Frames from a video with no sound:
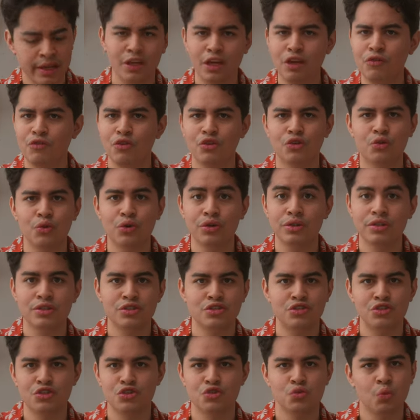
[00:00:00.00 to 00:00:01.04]
If you're doing this,
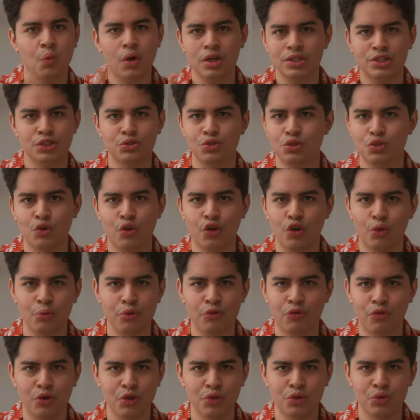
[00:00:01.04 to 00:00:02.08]
just watch the tutorial
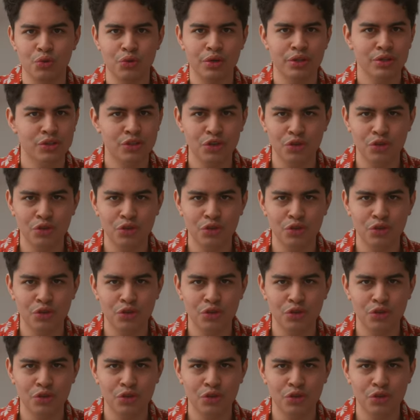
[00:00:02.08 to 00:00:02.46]
before you do it.